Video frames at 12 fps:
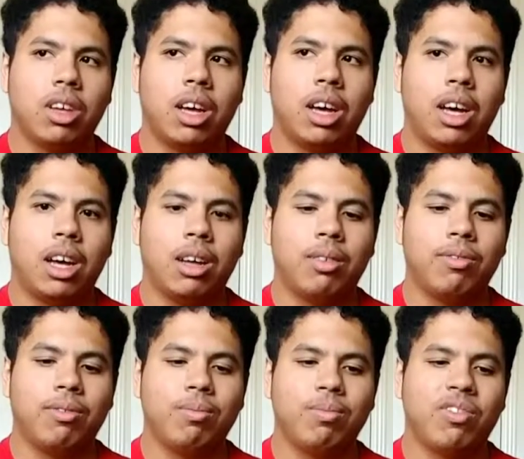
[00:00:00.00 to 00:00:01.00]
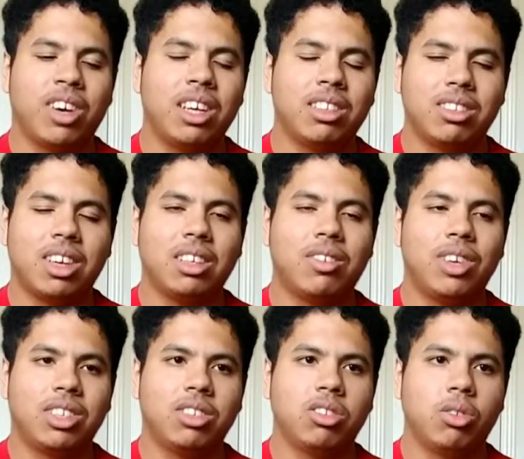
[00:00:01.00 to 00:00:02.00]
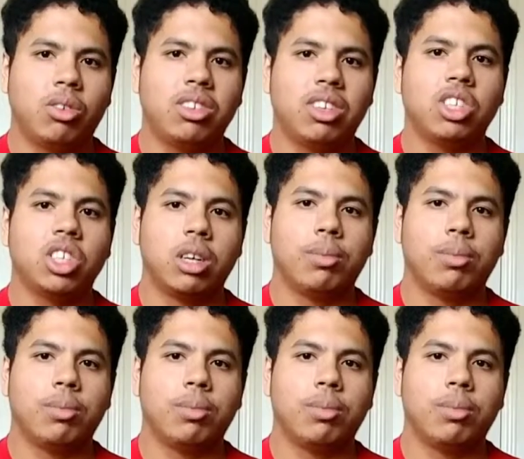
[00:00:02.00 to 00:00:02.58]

uh, science fiction stories, Agenda